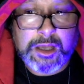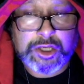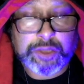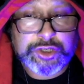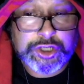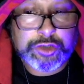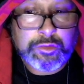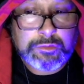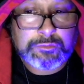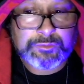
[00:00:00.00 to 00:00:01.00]
Number
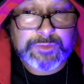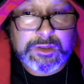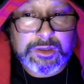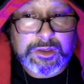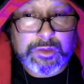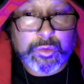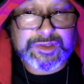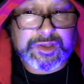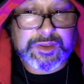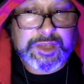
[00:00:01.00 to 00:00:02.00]
2, what
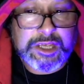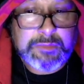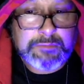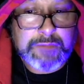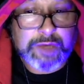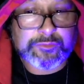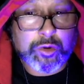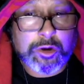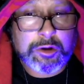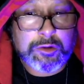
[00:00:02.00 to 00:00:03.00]
is a theme,
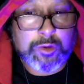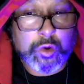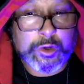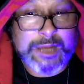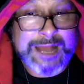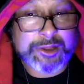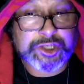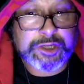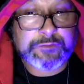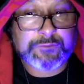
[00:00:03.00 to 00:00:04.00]
metaphor, or
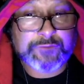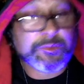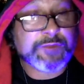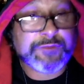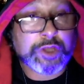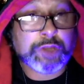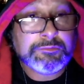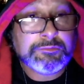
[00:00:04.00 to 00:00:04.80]
analogy from the film?